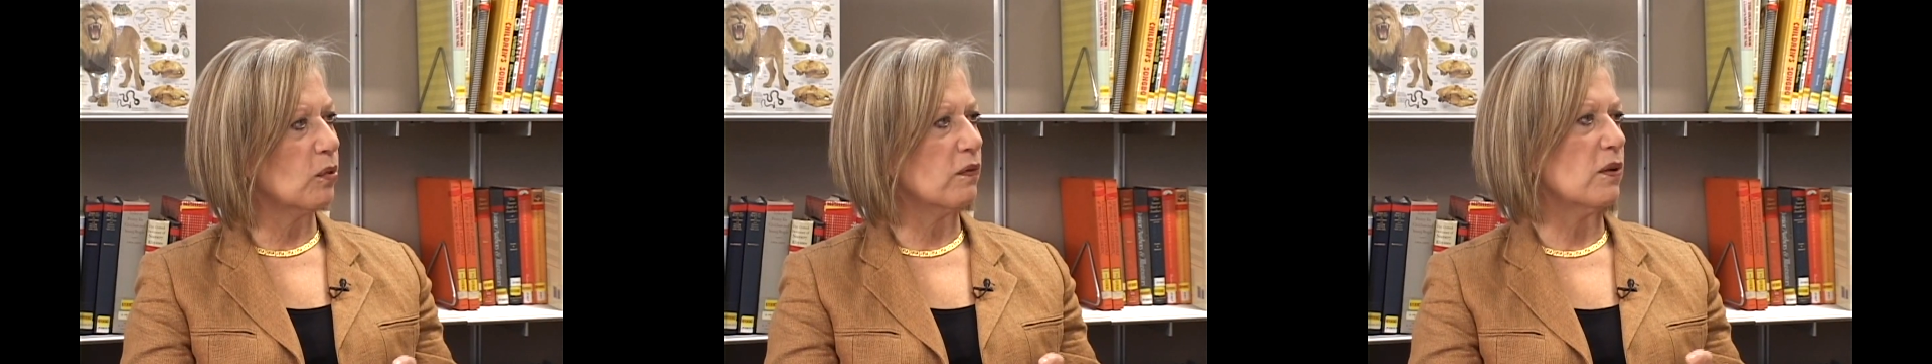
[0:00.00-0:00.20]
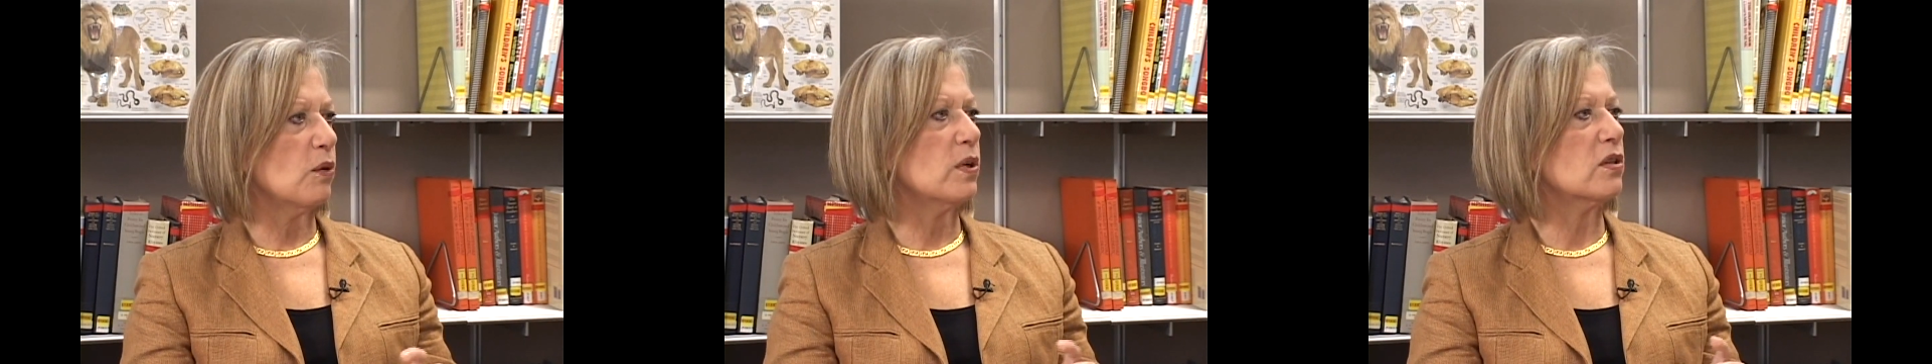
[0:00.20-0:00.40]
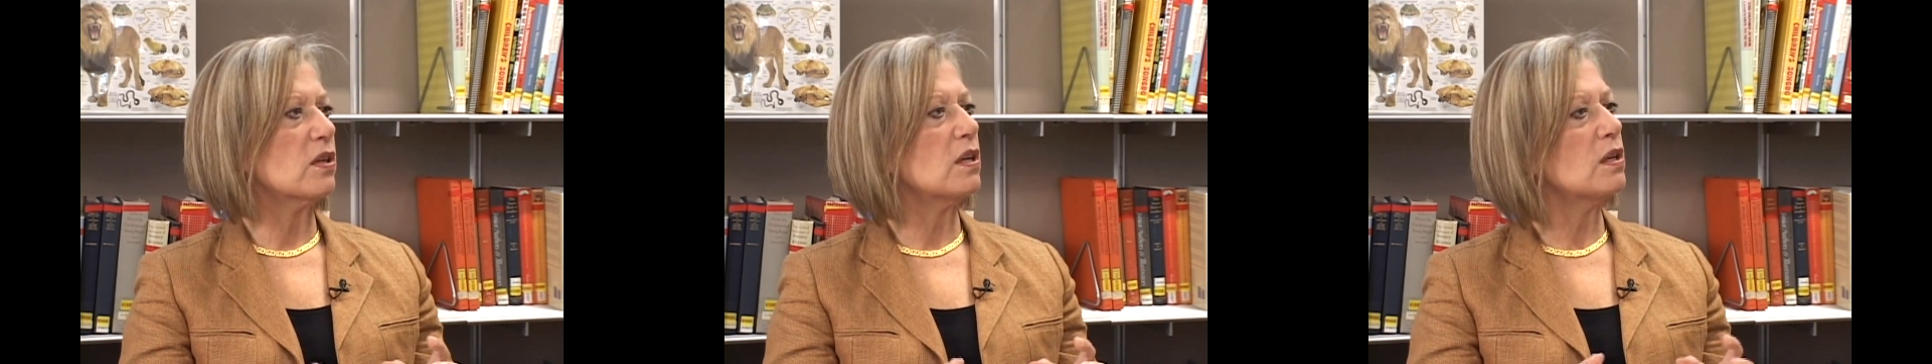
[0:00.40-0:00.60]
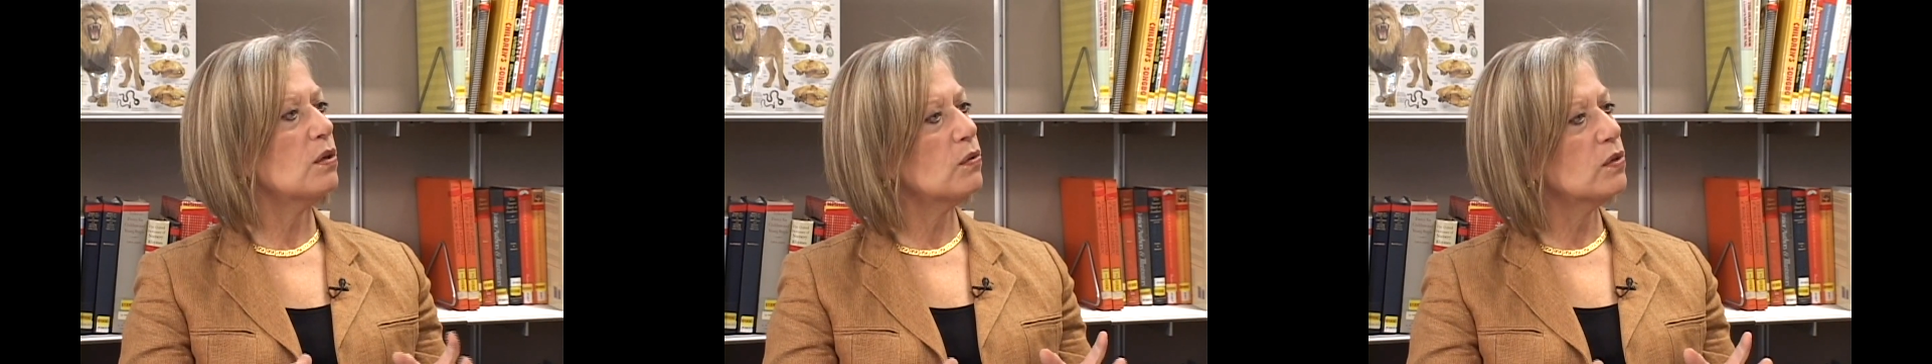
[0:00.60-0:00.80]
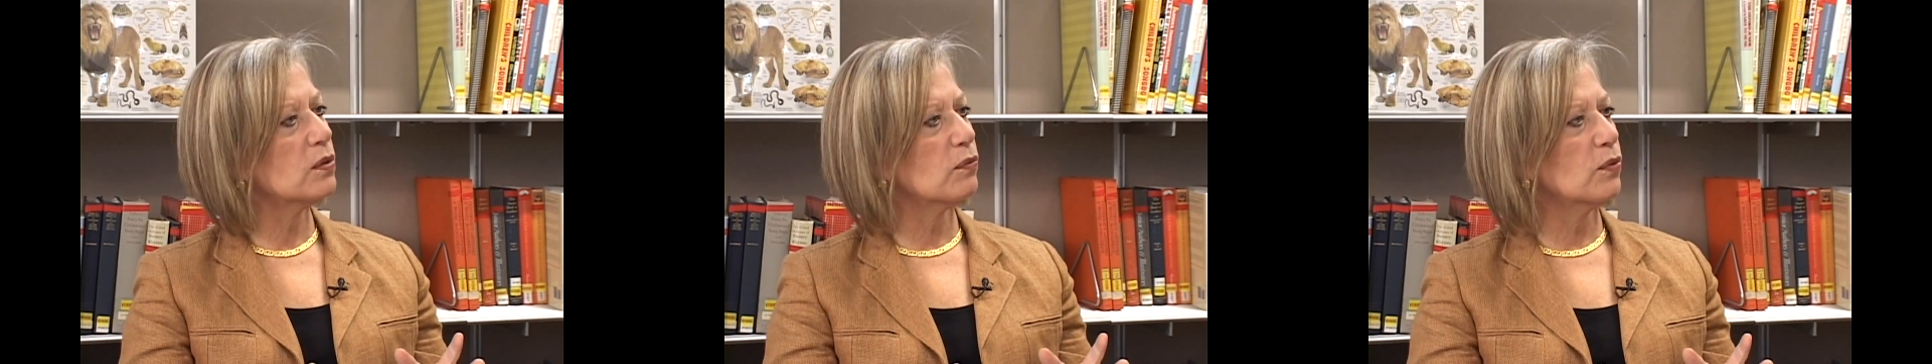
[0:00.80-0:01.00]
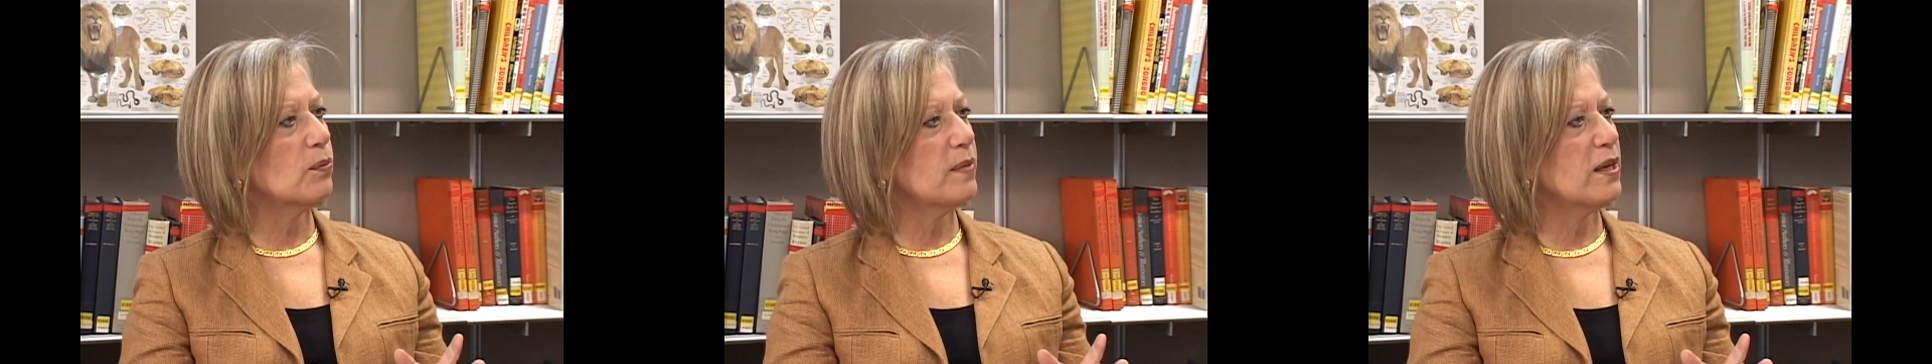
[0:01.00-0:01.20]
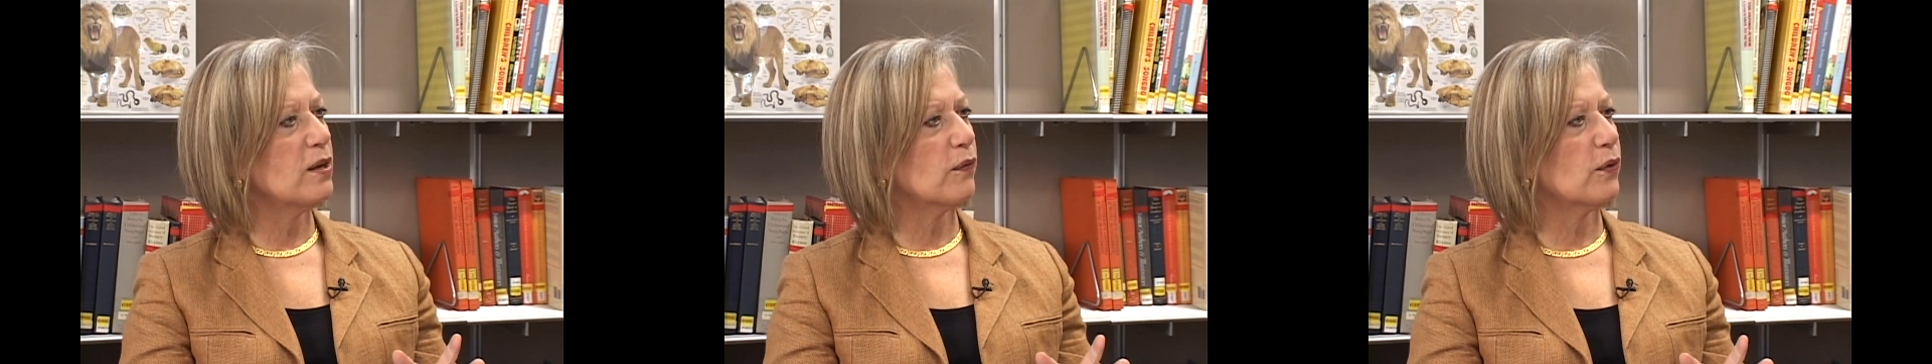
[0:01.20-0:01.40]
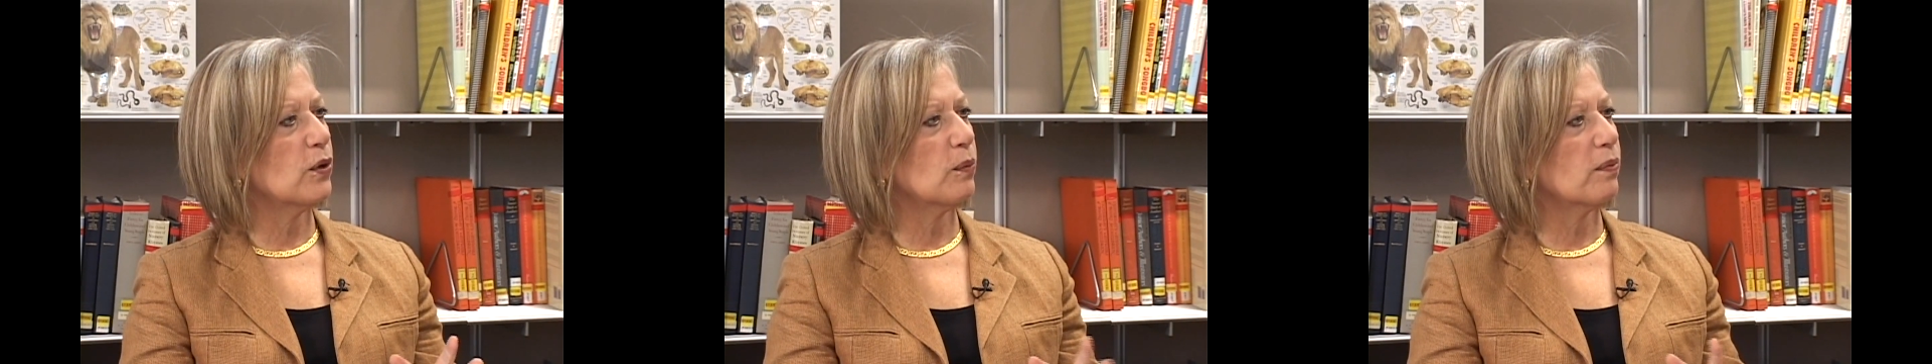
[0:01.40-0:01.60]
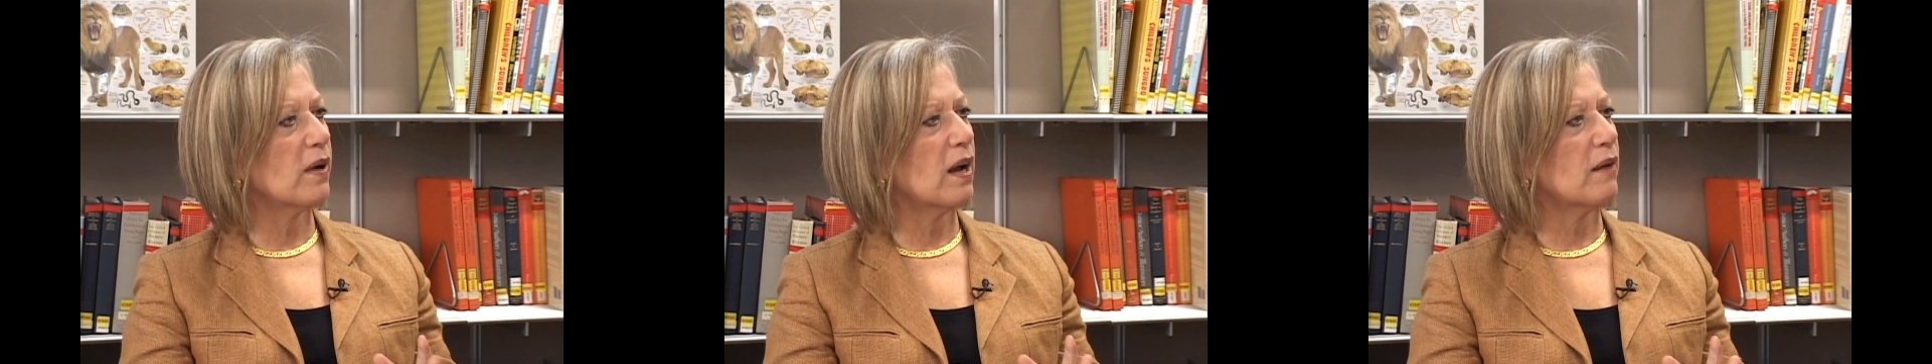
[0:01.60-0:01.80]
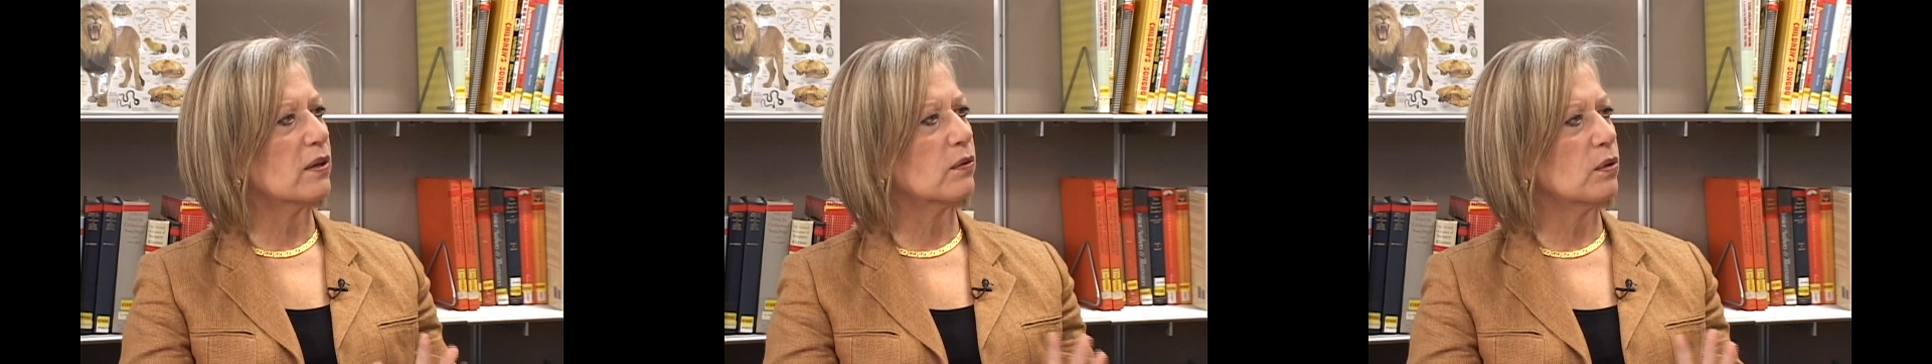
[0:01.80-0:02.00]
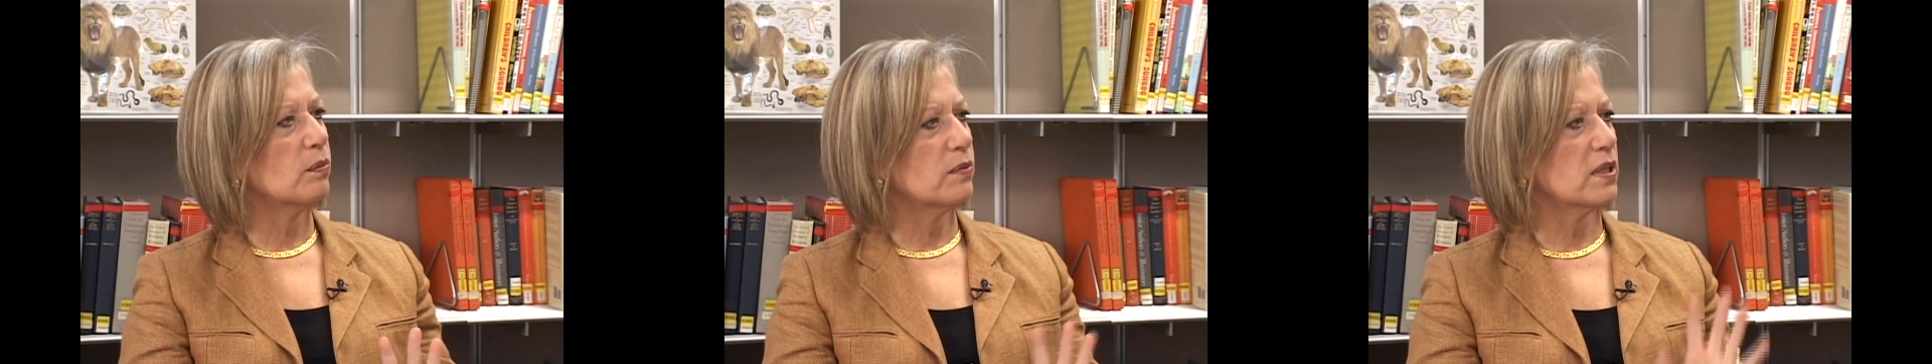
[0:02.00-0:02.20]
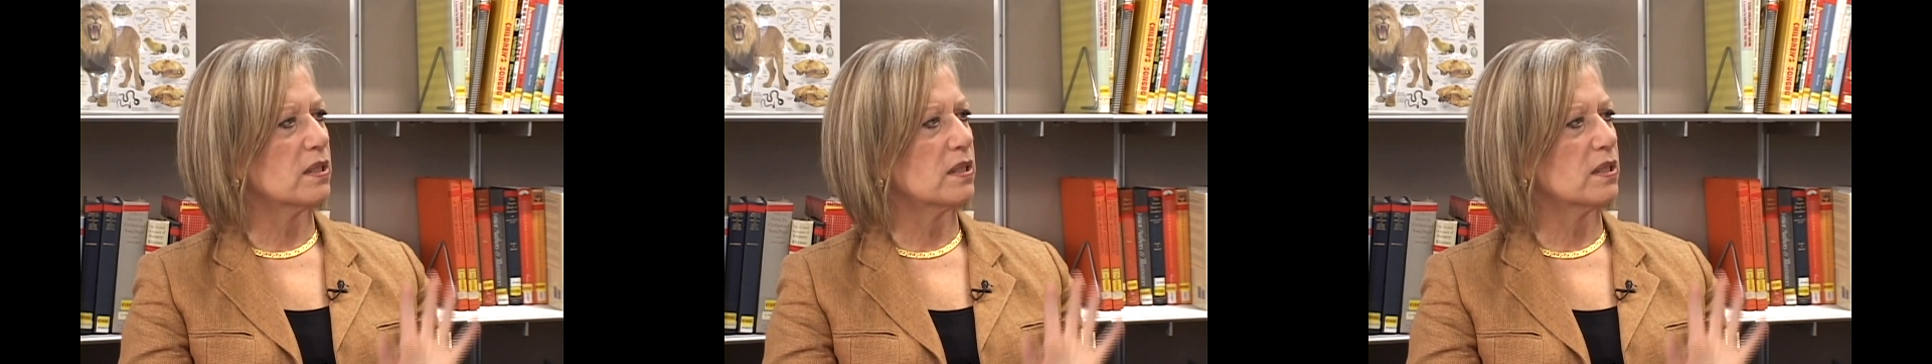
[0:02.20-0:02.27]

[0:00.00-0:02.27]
or if you wish to use a room here for your private group,